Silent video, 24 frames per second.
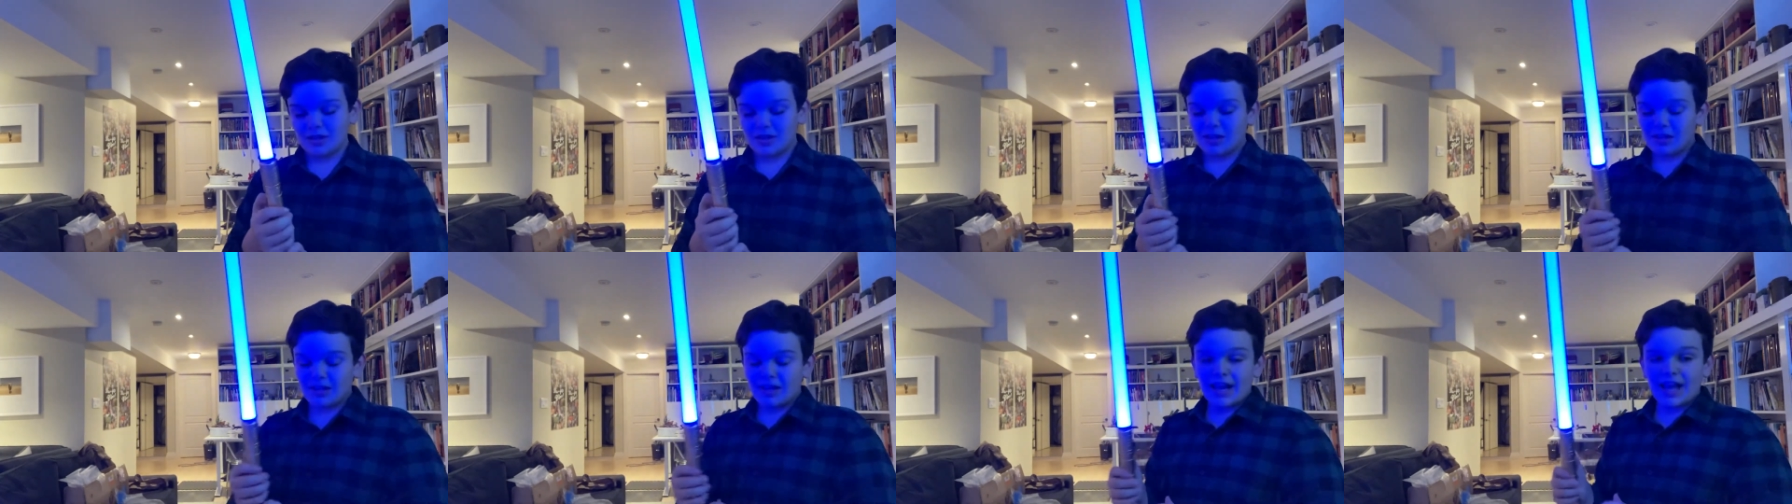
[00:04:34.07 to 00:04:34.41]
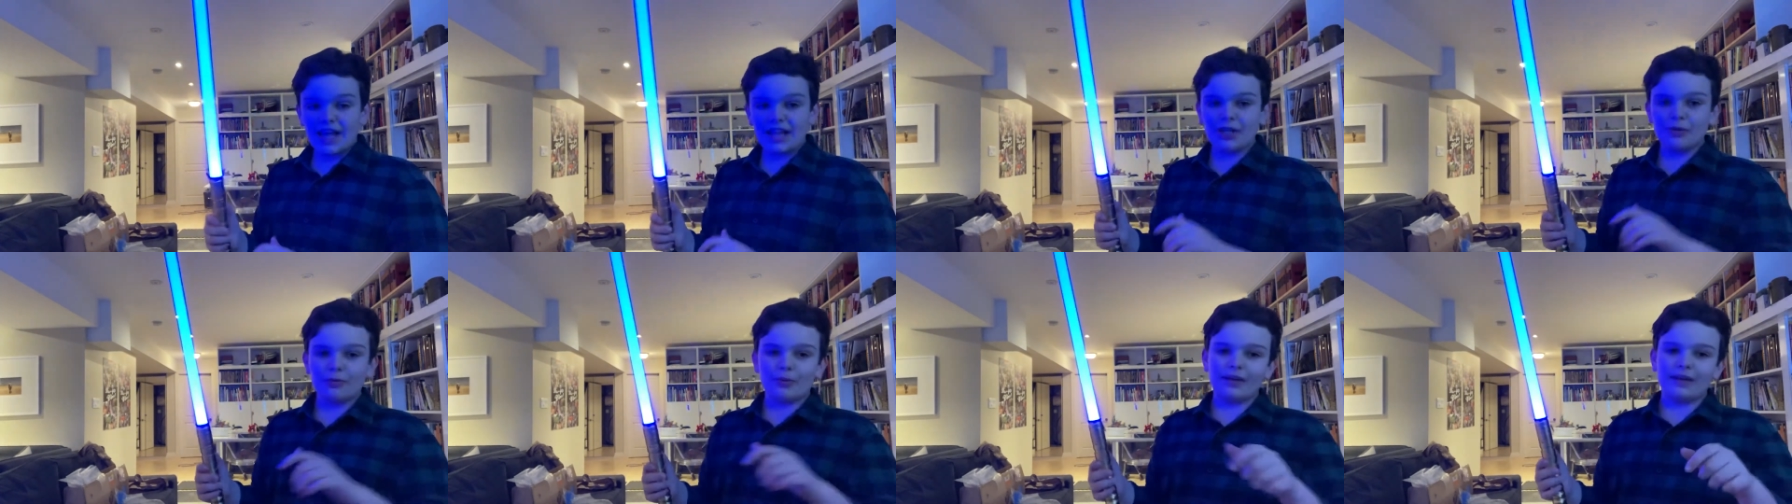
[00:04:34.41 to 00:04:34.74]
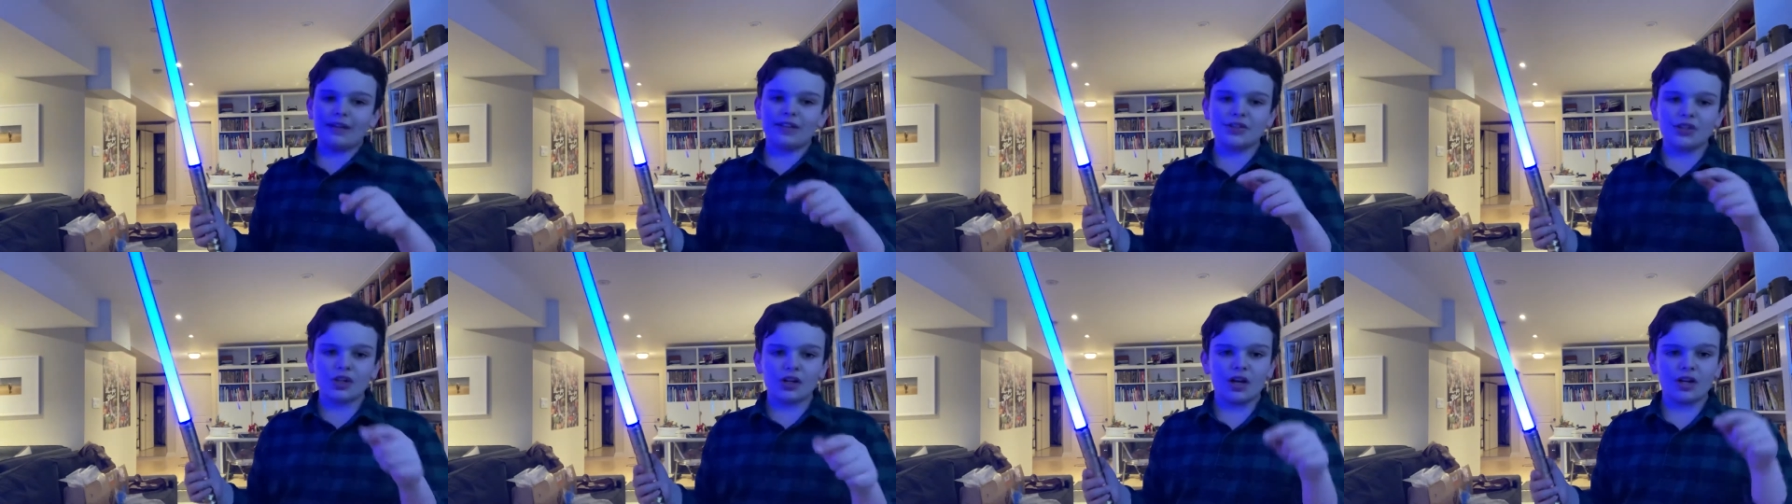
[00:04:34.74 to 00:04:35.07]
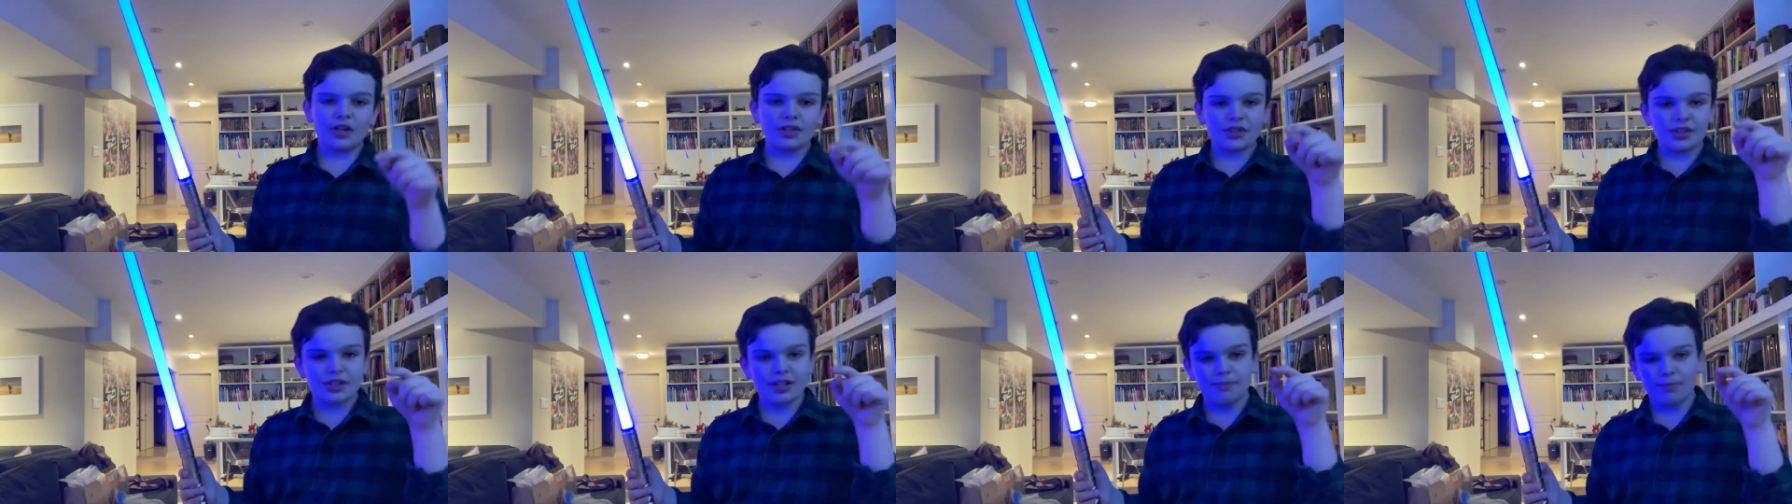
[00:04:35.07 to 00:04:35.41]
anyway, let's get
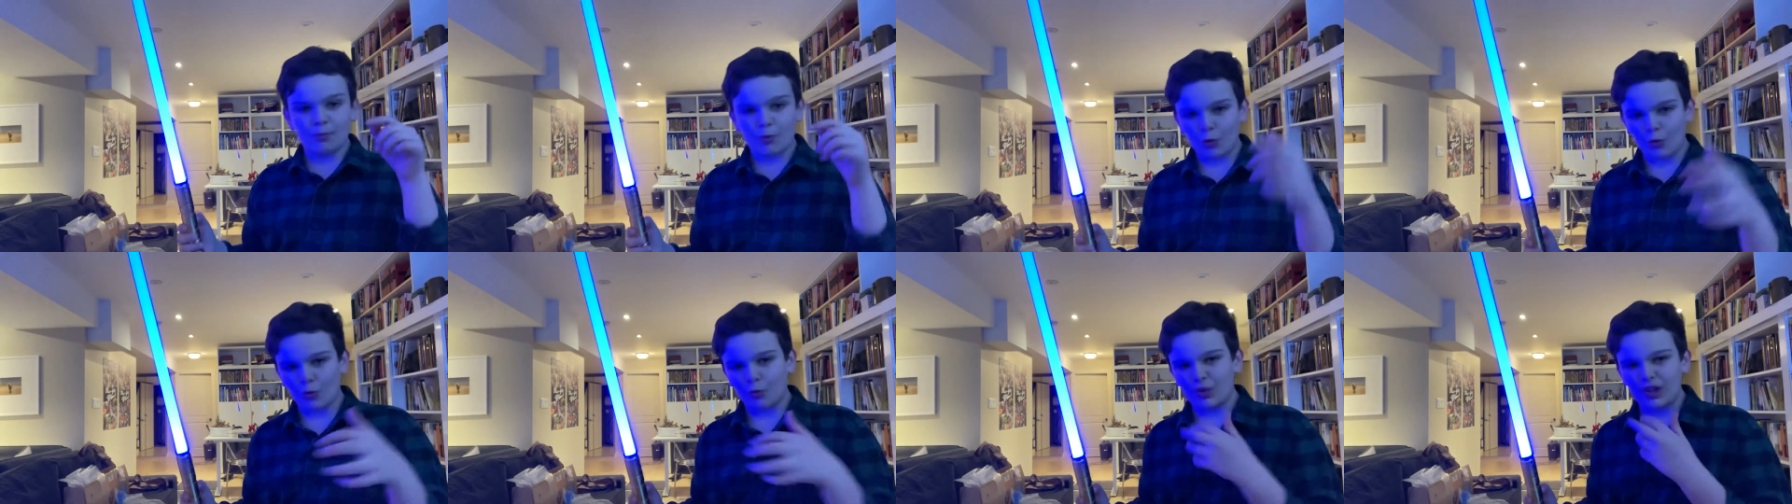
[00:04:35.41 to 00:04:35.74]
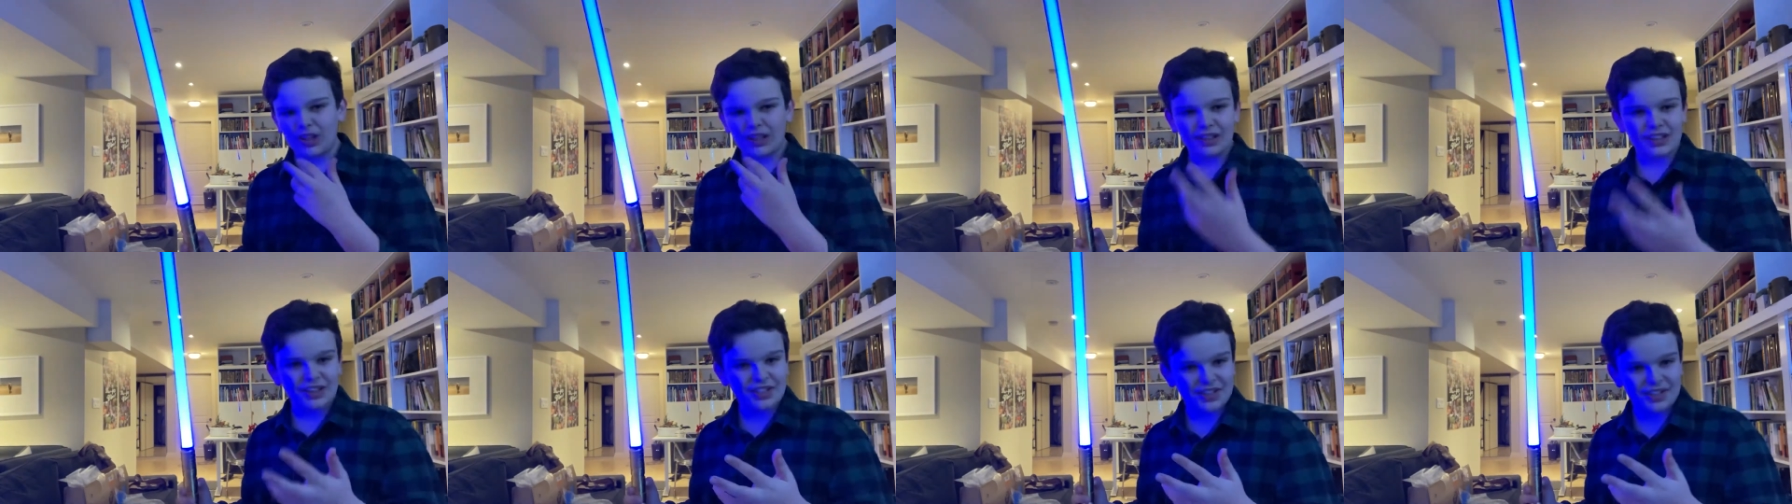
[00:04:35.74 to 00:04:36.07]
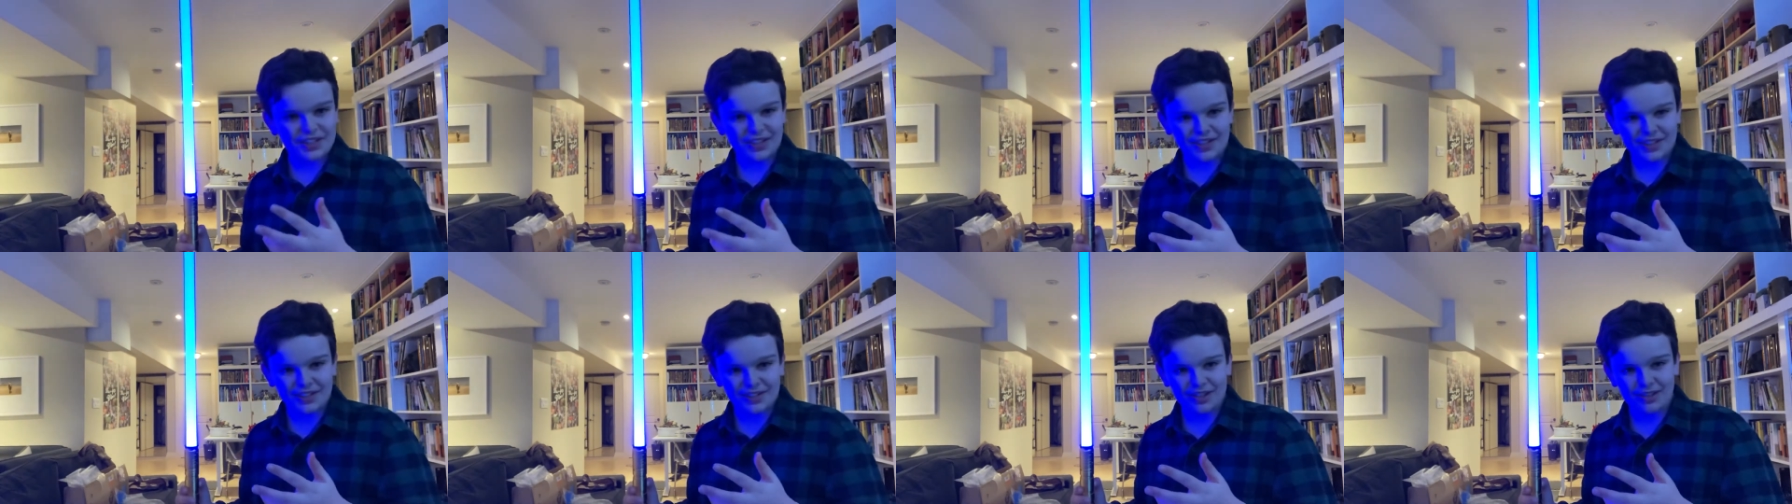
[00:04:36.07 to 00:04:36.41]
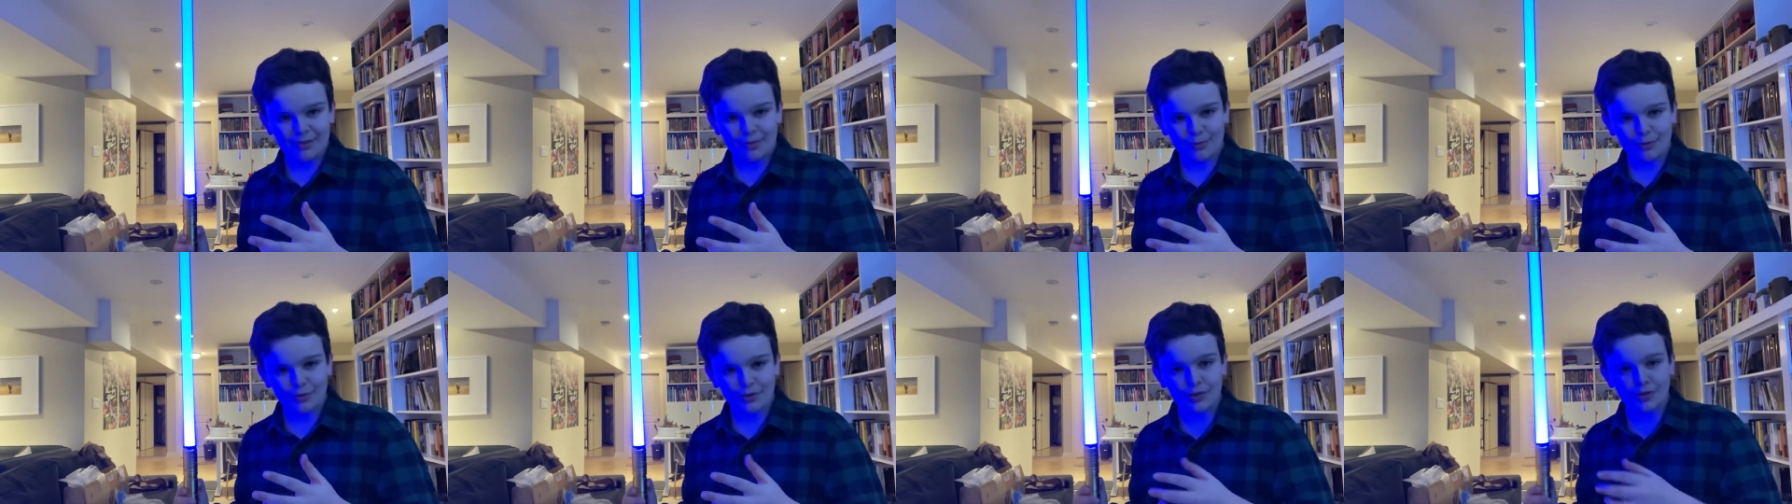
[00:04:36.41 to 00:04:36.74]
on to the more realistic
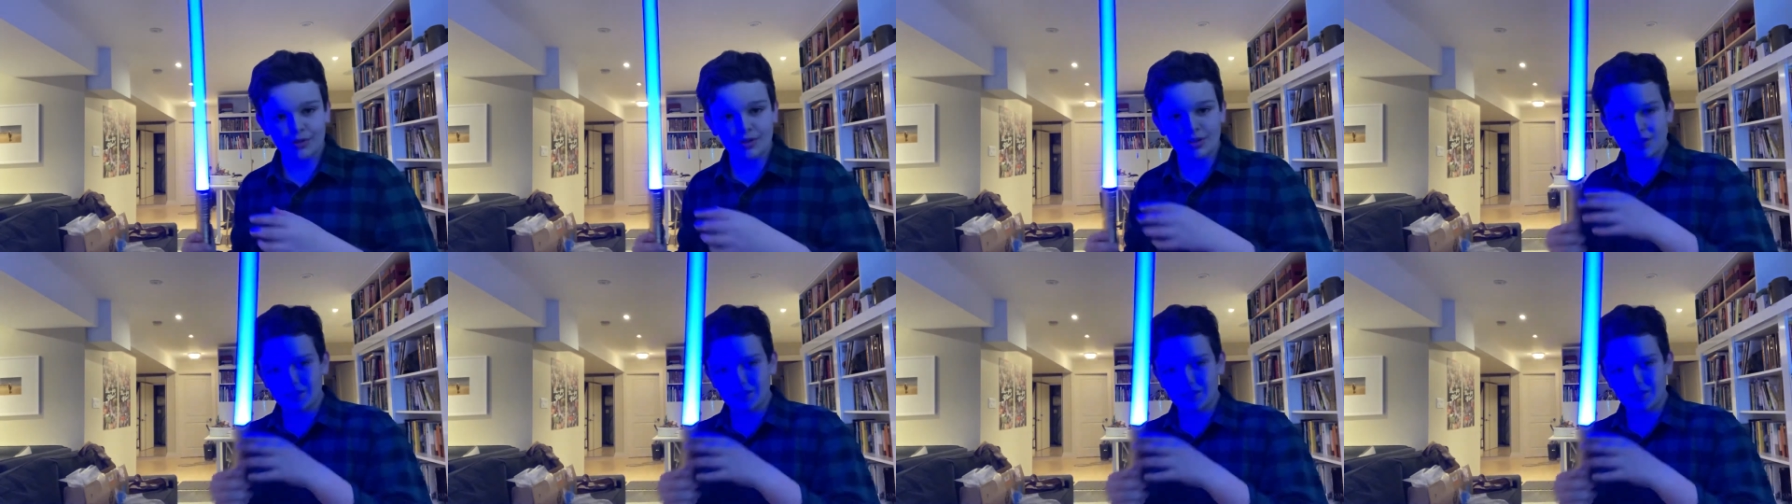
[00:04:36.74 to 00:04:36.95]
saber. So this